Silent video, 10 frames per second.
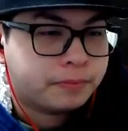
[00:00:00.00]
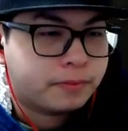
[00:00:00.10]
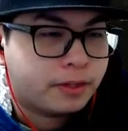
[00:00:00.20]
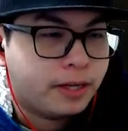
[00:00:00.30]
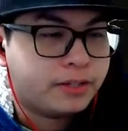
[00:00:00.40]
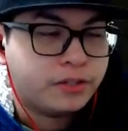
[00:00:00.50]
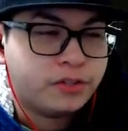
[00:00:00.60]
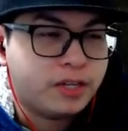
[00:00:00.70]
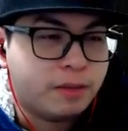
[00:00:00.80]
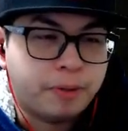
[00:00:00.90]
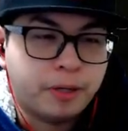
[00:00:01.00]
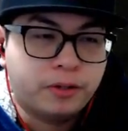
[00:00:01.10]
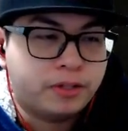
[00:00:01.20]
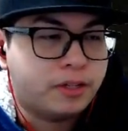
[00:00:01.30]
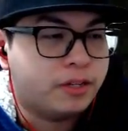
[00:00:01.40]
As you can see, the build
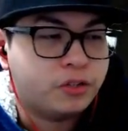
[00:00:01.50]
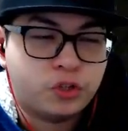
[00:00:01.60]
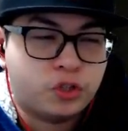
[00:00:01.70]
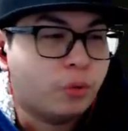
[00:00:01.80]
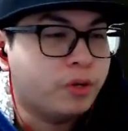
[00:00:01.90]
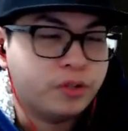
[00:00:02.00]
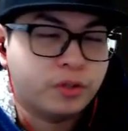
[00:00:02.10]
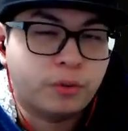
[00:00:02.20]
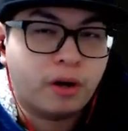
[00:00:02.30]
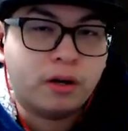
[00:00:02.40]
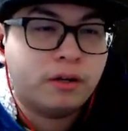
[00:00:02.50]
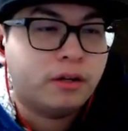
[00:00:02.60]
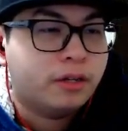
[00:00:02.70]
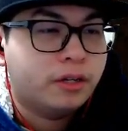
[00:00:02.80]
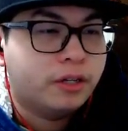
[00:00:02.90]
is so easy to run.
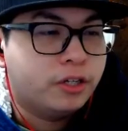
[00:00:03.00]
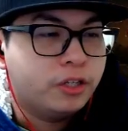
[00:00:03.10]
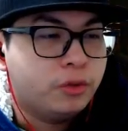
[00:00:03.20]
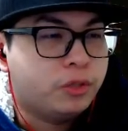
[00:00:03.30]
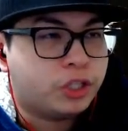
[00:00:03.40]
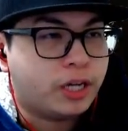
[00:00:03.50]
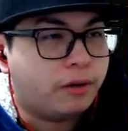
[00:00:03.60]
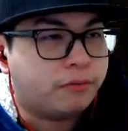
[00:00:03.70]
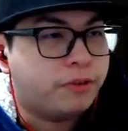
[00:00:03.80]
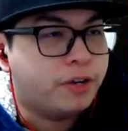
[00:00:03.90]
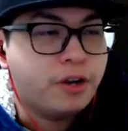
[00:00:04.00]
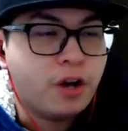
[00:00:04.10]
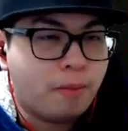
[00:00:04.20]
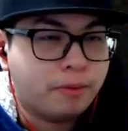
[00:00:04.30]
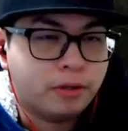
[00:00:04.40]
You dish out
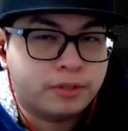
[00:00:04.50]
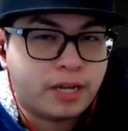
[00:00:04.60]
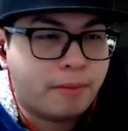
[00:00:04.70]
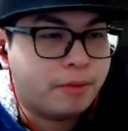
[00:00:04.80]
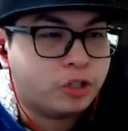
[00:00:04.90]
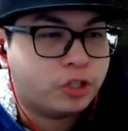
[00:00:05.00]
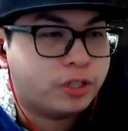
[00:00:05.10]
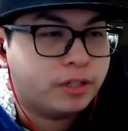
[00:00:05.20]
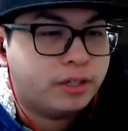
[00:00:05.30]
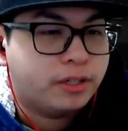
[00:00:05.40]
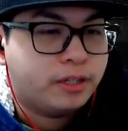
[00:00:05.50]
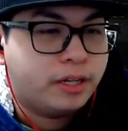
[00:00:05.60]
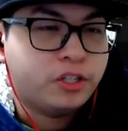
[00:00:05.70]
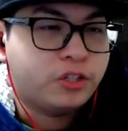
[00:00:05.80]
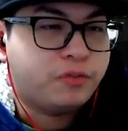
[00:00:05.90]
phenomenal damage. It
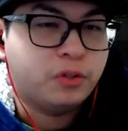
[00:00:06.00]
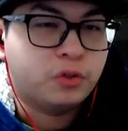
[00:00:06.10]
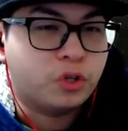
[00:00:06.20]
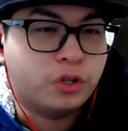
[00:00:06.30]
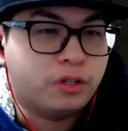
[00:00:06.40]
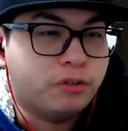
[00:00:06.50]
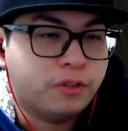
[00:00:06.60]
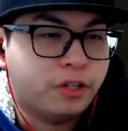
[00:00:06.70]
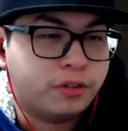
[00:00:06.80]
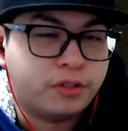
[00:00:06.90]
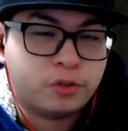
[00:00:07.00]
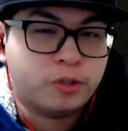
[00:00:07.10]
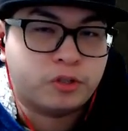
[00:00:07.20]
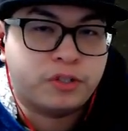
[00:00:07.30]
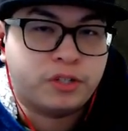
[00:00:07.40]
just feels good. You've cleared this much
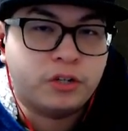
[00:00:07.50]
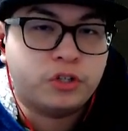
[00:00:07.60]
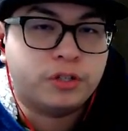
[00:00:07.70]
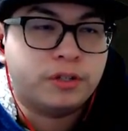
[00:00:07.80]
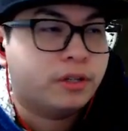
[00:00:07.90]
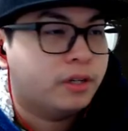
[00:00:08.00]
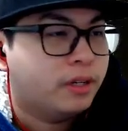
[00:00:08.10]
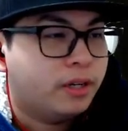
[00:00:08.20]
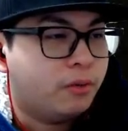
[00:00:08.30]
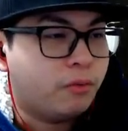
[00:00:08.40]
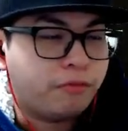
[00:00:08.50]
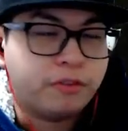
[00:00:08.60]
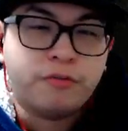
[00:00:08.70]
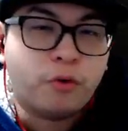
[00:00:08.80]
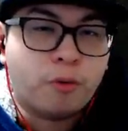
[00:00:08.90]
of the dungeon in roughly
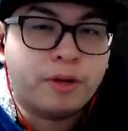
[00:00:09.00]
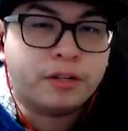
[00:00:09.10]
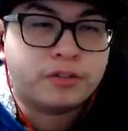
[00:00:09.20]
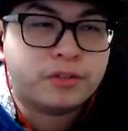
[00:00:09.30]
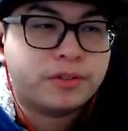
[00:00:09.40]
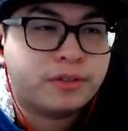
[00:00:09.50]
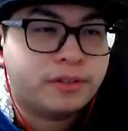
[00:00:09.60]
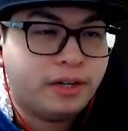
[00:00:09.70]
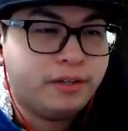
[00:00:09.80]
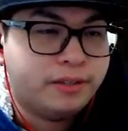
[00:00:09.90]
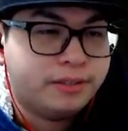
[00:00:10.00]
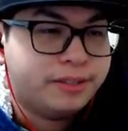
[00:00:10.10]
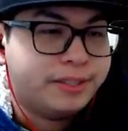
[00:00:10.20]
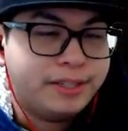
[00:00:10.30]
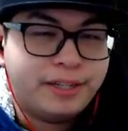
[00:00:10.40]
4 minutes. Yeah?
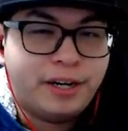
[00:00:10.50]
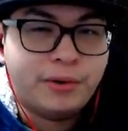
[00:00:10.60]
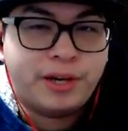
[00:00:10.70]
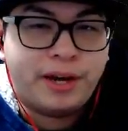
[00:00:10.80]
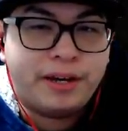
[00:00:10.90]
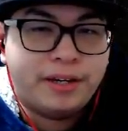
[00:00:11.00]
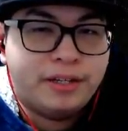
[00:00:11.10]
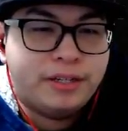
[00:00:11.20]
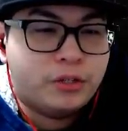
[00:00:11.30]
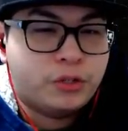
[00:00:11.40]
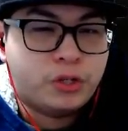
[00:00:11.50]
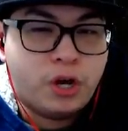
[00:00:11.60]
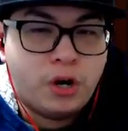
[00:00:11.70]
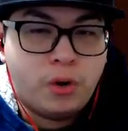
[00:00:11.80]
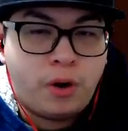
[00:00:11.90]
Okay.
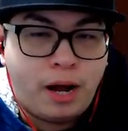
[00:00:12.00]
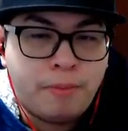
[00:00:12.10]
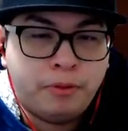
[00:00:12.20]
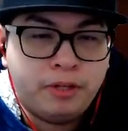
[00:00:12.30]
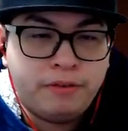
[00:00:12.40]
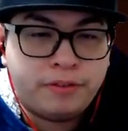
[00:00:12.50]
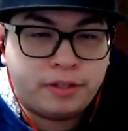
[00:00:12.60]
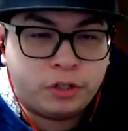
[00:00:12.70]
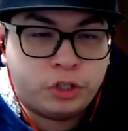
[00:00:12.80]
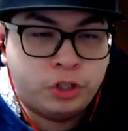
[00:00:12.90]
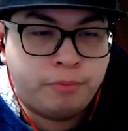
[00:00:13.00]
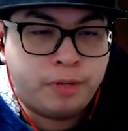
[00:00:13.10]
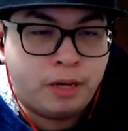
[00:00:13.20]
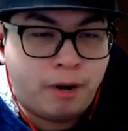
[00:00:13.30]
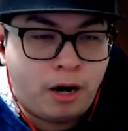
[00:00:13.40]
So I believe that there should
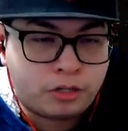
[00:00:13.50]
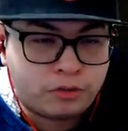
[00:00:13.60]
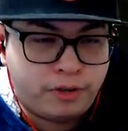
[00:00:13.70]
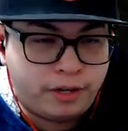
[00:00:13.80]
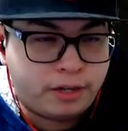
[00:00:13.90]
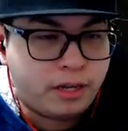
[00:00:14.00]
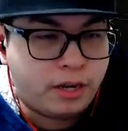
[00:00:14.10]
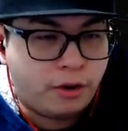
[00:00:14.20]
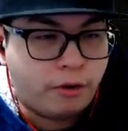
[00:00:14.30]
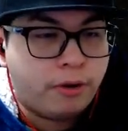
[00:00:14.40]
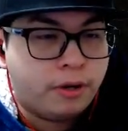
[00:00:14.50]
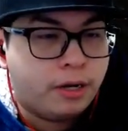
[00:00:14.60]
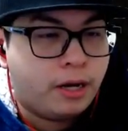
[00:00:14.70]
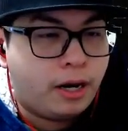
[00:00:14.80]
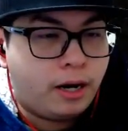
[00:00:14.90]
boss fight here.
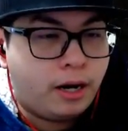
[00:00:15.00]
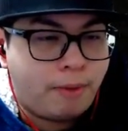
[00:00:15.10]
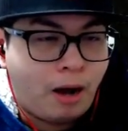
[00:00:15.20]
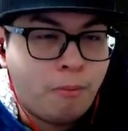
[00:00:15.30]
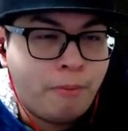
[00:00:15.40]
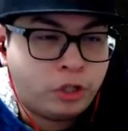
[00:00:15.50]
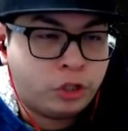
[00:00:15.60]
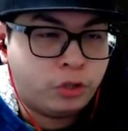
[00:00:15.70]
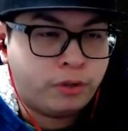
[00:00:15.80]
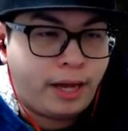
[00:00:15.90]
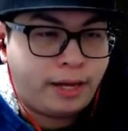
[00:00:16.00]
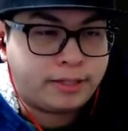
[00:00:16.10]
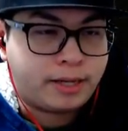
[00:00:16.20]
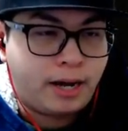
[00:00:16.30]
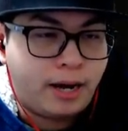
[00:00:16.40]
I'll make sure that
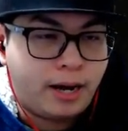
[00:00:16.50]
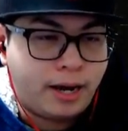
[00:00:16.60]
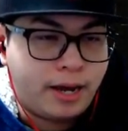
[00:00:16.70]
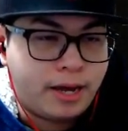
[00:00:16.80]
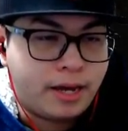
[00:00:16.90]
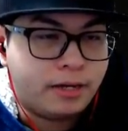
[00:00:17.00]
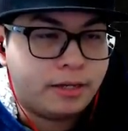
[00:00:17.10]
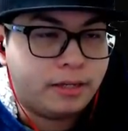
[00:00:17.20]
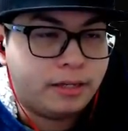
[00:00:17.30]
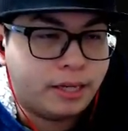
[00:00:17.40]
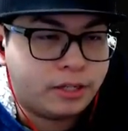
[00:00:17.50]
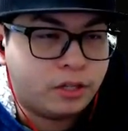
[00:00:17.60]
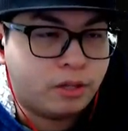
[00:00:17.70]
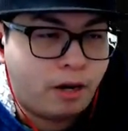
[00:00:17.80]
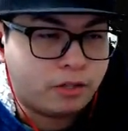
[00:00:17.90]
I get to the
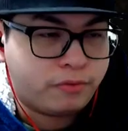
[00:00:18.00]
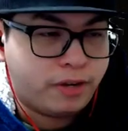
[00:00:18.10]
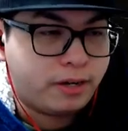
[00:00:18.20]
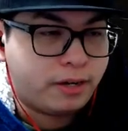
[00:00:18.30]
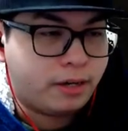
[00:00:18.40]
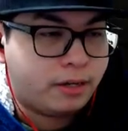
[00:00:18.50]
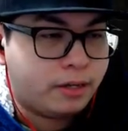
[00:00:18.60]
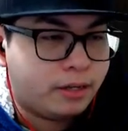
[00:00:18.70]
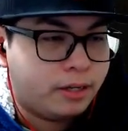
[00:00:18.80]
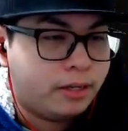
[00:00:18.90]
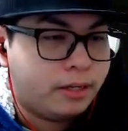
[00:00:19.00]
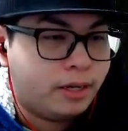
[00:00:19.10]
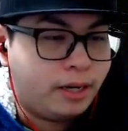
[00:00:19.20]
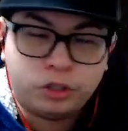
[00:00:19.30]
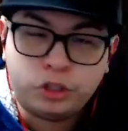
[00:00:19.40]
boss fight.
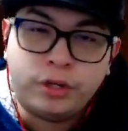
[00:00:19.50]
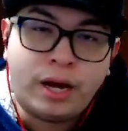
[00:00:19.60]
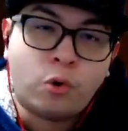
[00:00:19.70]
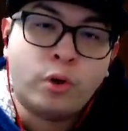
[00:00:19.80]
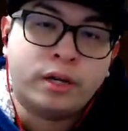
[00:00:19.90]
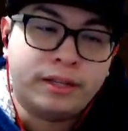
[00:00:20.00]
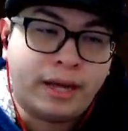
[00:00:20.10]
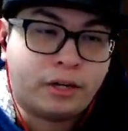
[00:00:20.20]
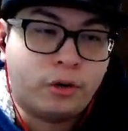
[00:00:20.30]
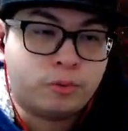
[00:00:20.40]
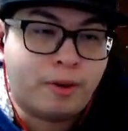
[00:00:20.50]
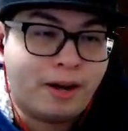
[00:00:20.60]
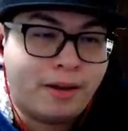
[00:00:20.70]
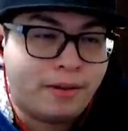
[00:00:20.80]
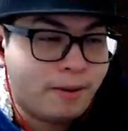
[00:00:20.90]
I'll show you how quickly that goes by.
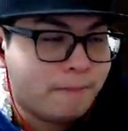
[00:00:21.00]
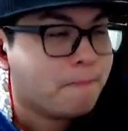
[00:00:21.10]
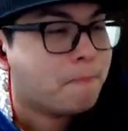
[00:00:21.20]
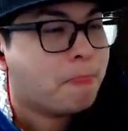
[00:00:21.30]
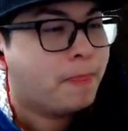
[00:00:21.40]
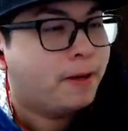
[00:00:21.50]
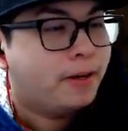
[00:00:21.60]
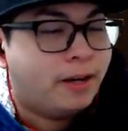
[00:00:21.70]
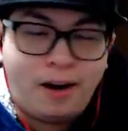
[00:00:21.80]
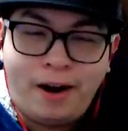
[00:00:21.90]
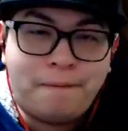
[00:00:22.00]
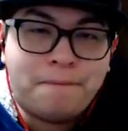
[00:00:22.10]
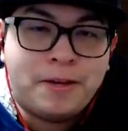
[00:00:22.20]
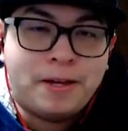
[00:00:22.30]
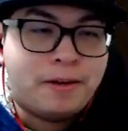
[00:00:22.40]
Yeah? Alright.
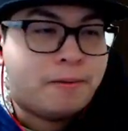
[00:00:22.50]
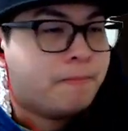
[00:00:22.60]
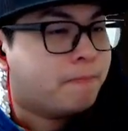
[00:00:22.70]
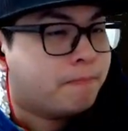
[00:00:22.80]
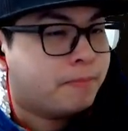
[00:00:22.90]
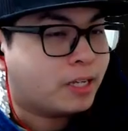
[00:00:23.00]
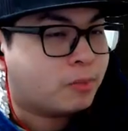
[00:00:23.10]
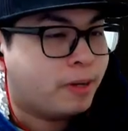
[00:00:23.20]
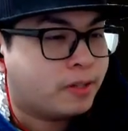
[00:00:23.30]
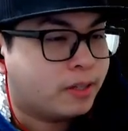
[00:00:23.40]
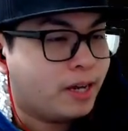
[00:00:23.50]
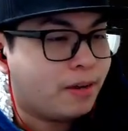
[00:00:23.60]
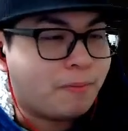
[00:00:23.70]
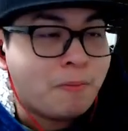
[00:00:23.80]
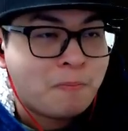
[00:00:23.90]
That's basically it.
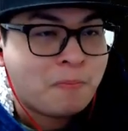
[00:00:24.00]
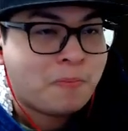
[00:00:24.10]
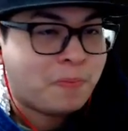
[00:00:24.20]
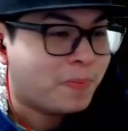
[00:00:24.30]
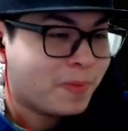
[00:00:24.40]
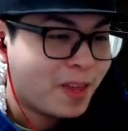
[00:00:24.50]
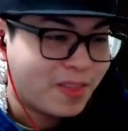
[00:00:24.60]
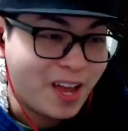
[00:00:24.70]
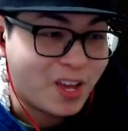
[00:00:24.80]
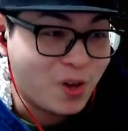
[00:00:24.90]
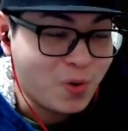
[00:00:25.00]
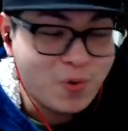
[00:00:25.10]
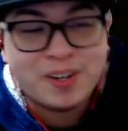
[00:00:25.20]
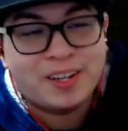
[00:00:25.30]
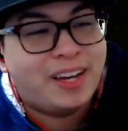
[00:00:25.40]
Thank you.
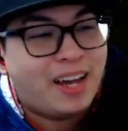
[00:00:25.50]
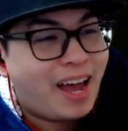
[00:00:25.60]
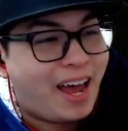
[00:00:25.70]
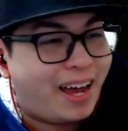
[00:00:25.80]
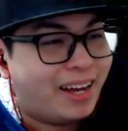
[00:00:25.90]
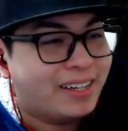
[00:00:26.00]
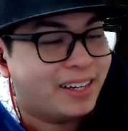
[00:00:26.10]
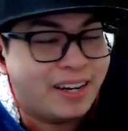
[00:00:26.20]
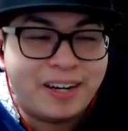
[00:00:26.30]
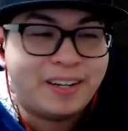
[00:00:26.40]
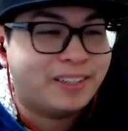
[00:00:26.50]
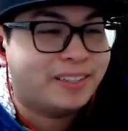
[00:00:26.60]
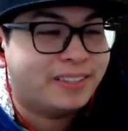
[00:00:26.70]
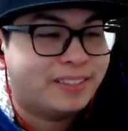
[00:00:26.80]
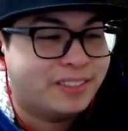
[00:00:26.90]
And
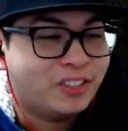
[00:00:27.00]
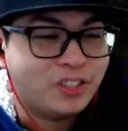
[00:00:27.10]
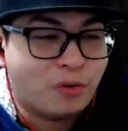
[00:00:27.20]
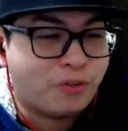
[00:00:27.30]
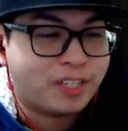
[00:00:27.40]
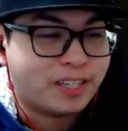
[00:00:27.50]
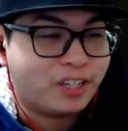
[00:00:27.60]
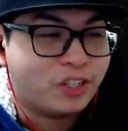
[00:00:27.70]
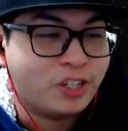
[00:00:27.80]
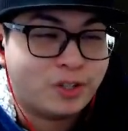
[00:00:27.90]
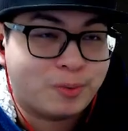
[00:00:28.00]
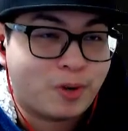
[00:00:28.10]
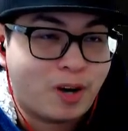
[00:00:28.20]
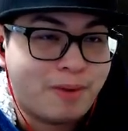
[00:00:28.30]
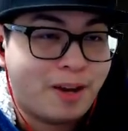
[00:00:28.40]
just don't forget to like, share, and subscribe, yeah?